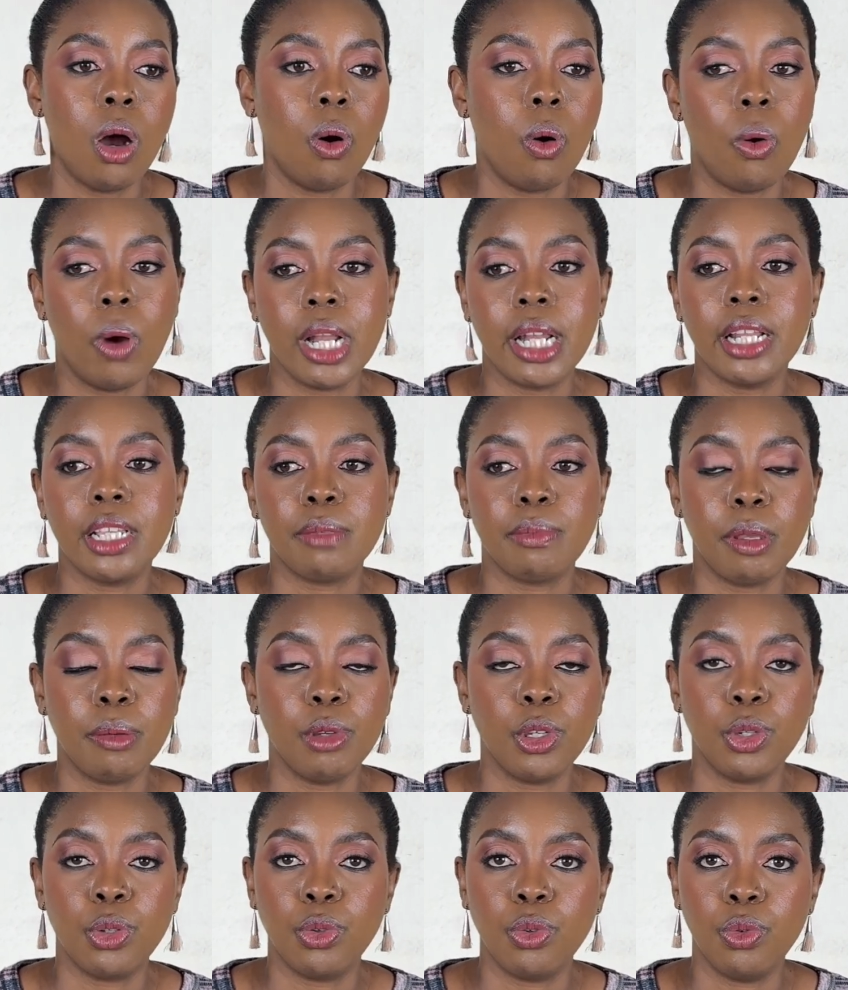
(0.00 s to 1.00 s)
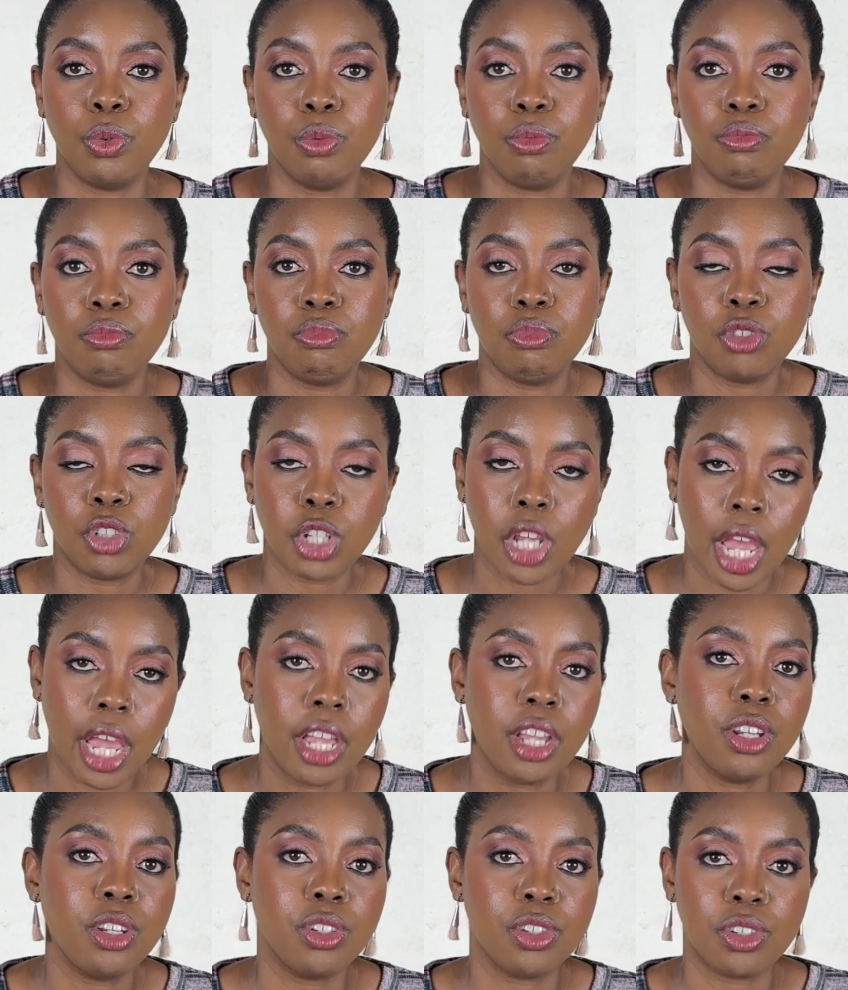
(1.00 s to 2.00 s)
or unless maybe you
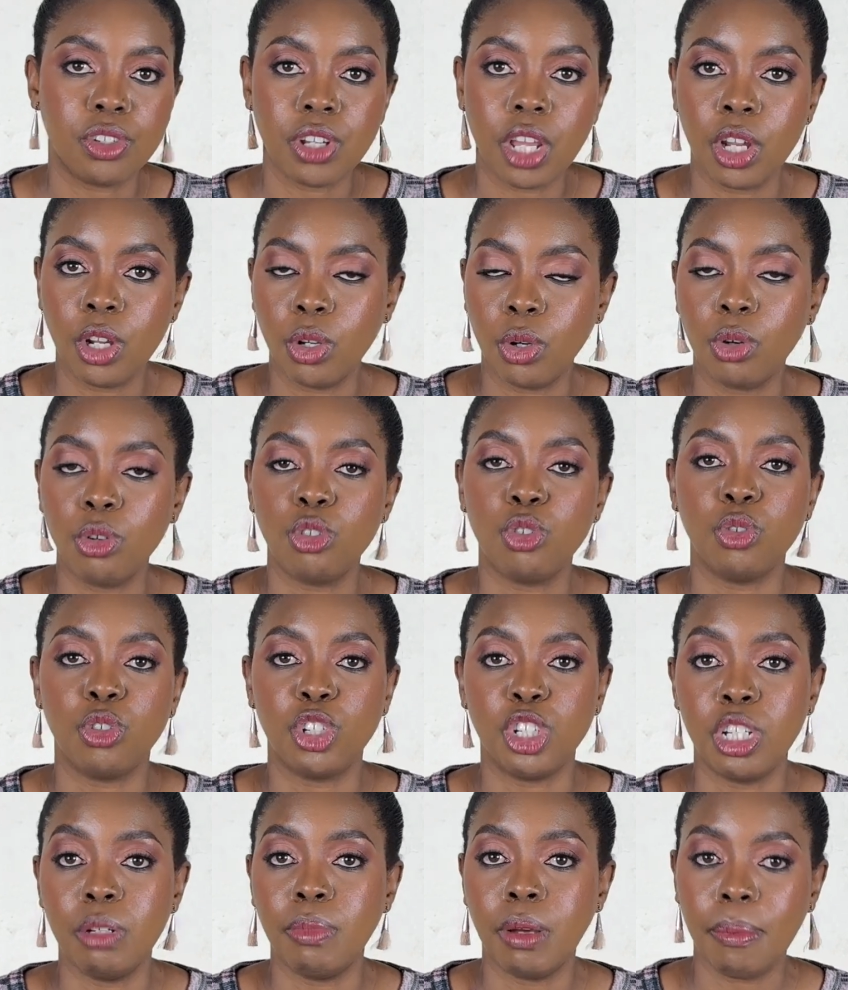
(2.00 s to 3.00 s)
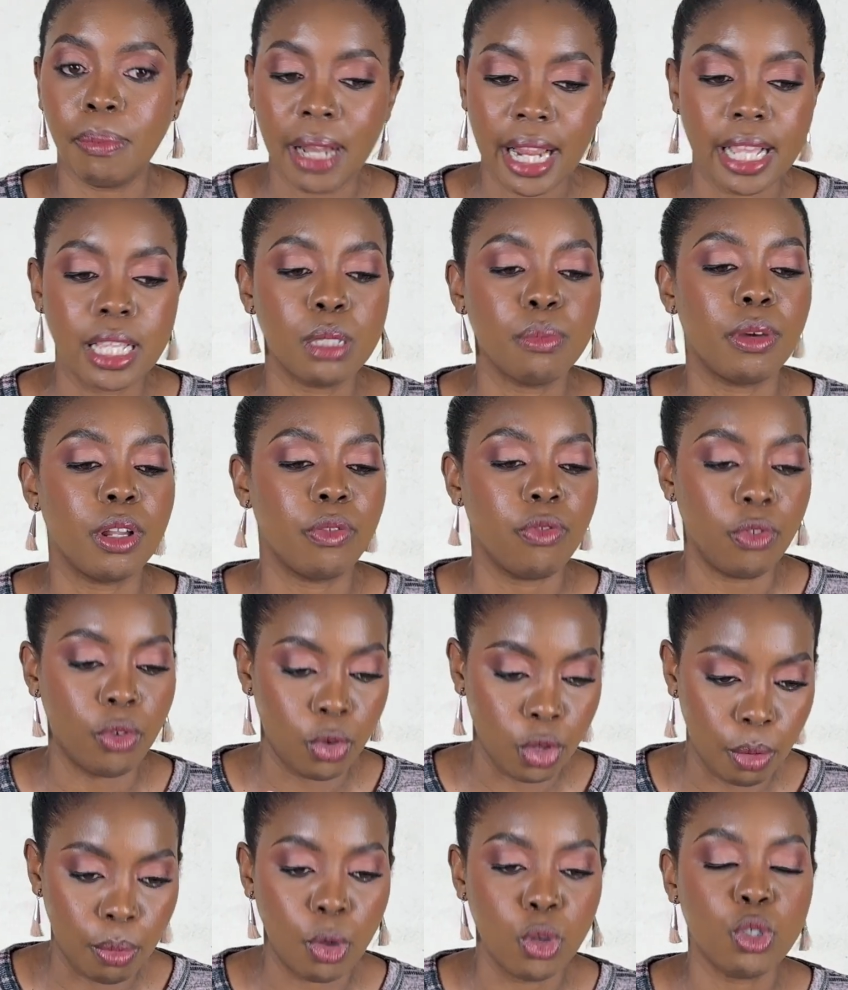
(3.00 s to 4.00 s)
change and you go to a cheaper place. But
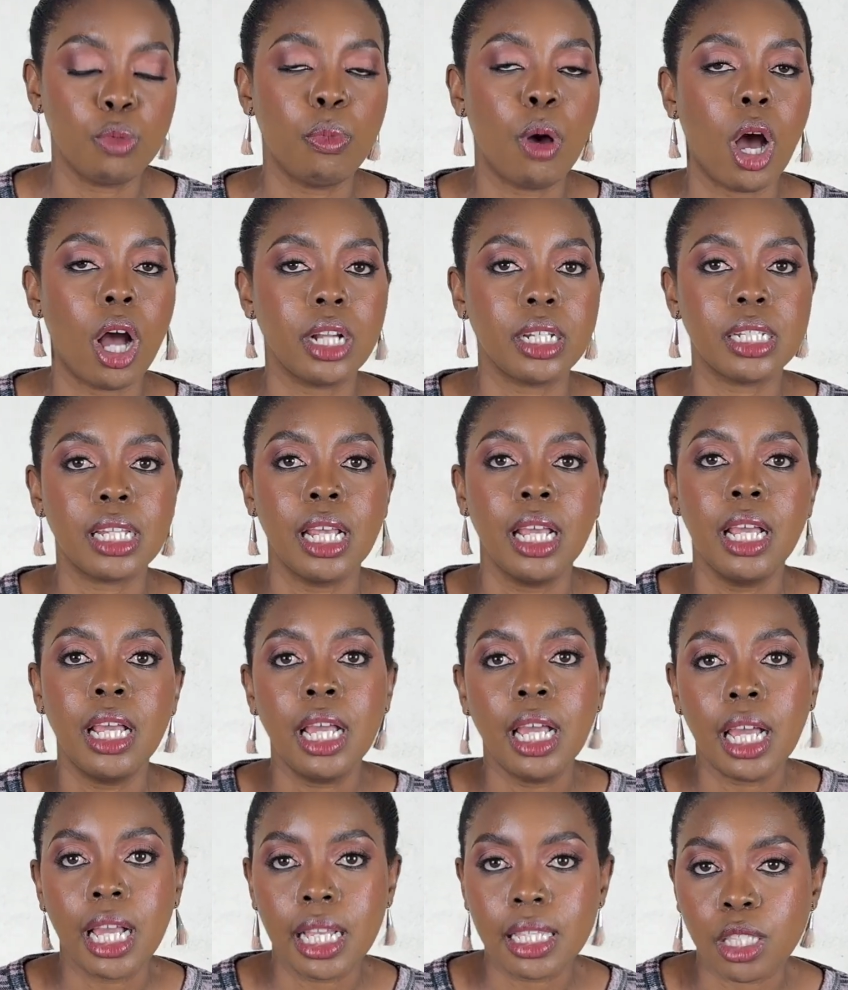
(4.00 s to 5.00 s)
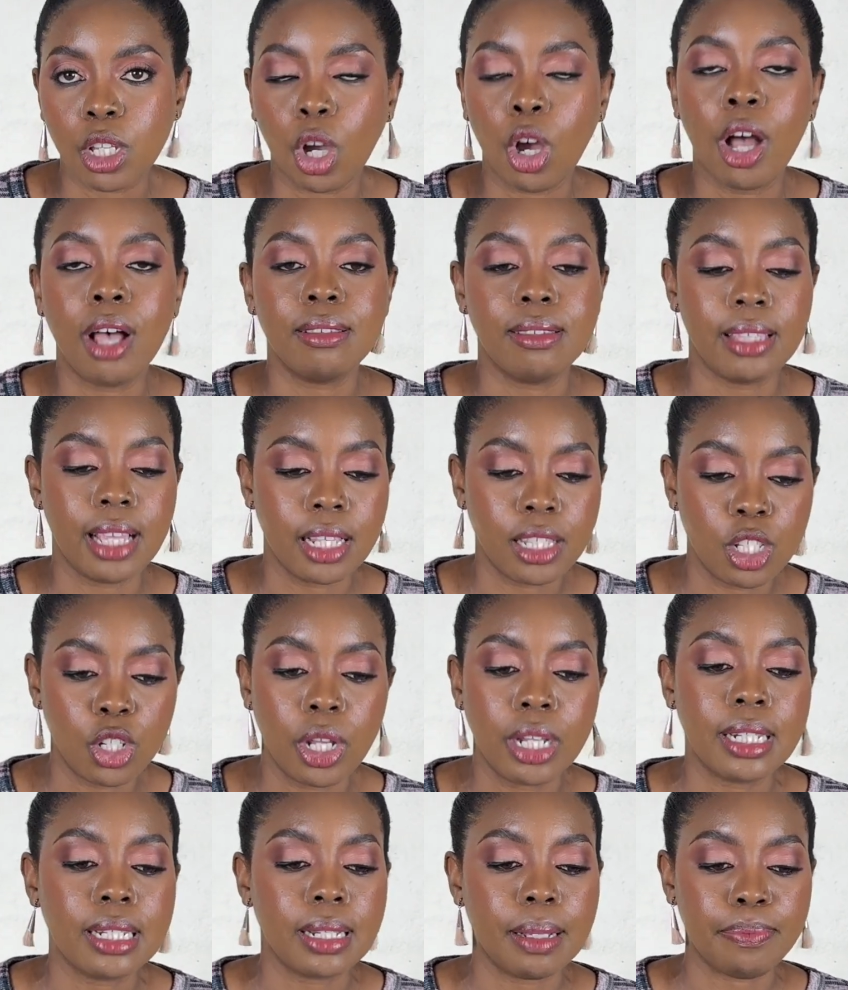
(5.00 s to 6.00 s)
for the most part, it's a cost
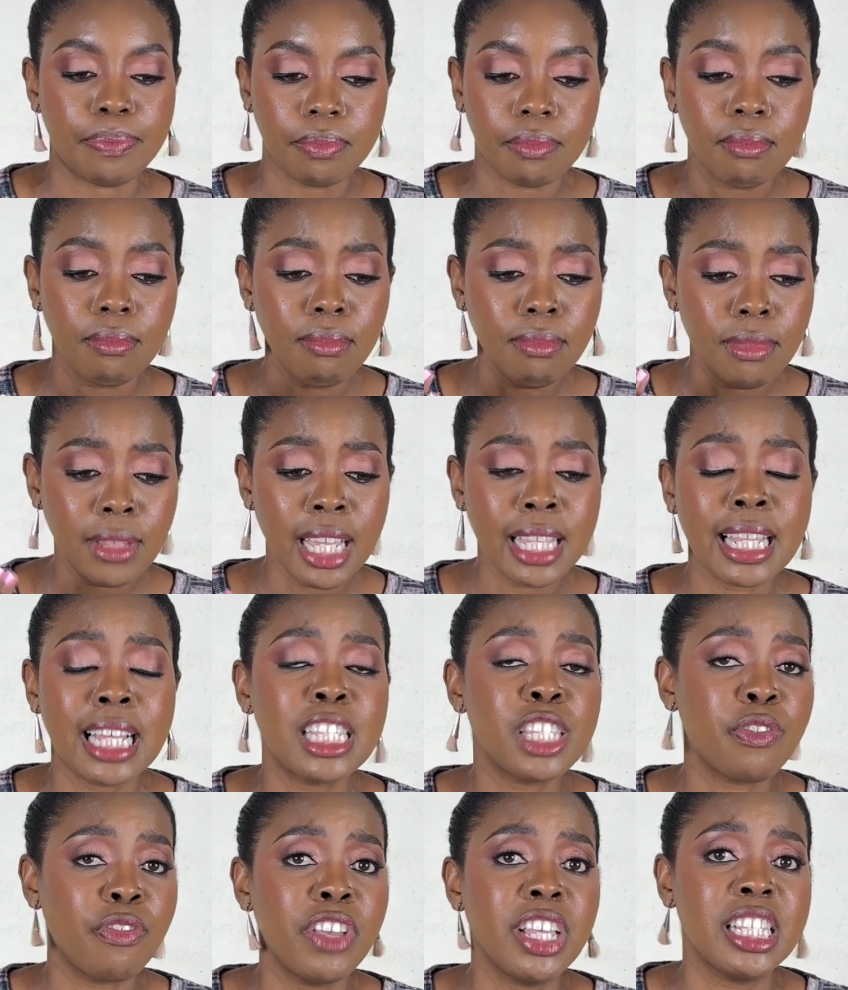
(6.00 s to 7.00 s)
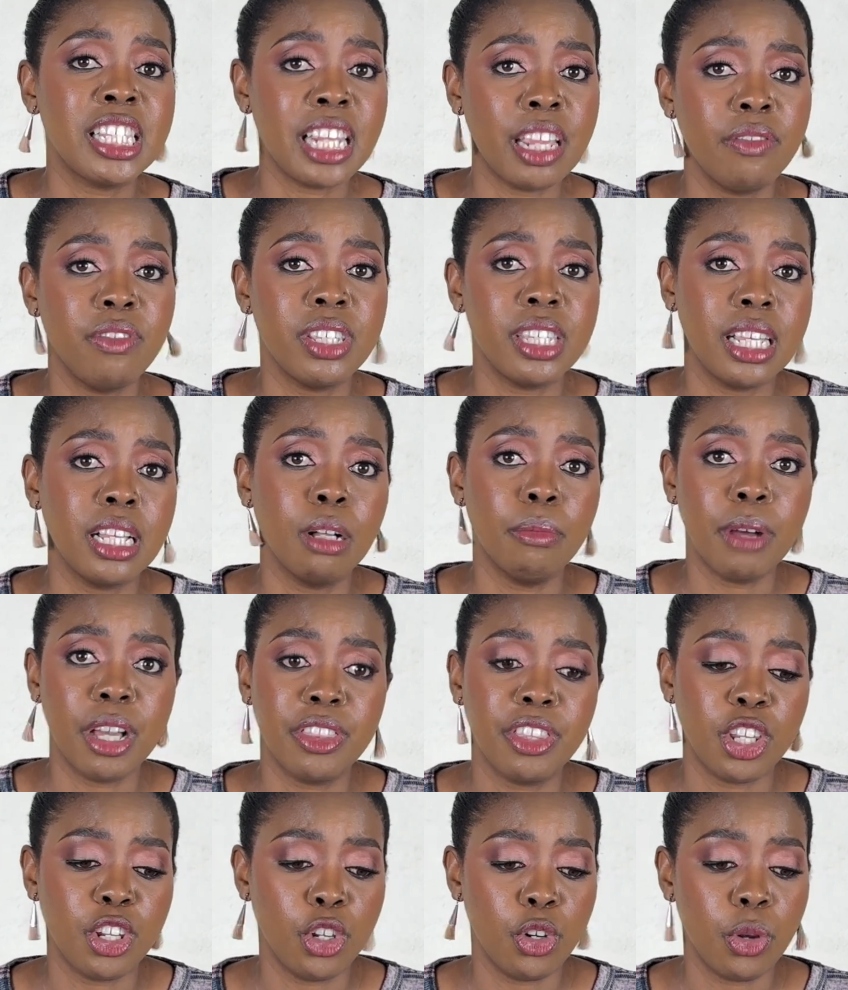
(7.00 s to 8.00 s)
that's fixed every single
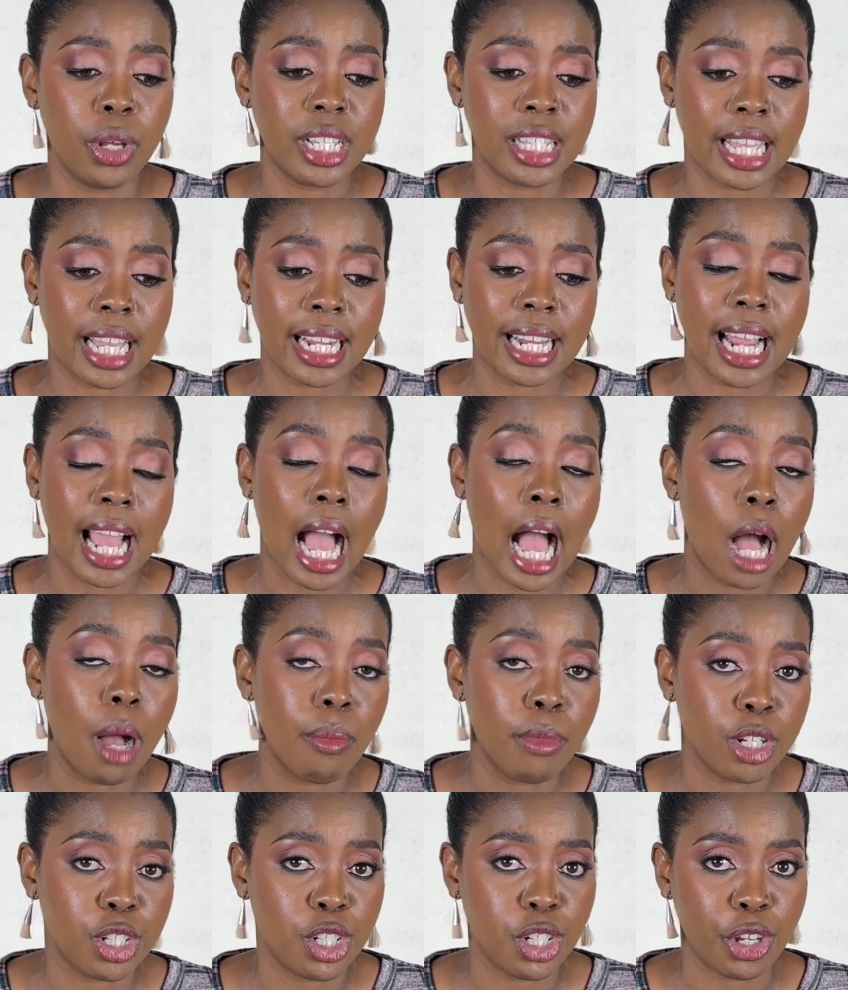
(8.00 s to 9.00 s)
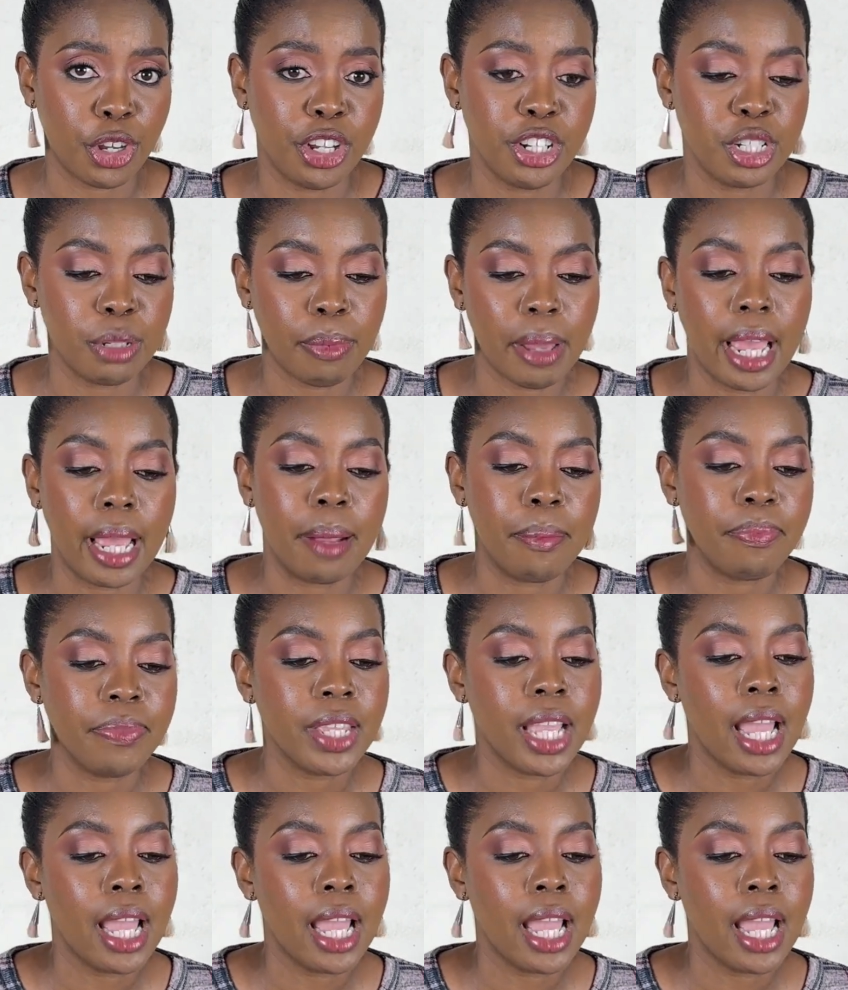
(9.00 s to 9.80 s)
month, and you know exactly how much you're going to pay.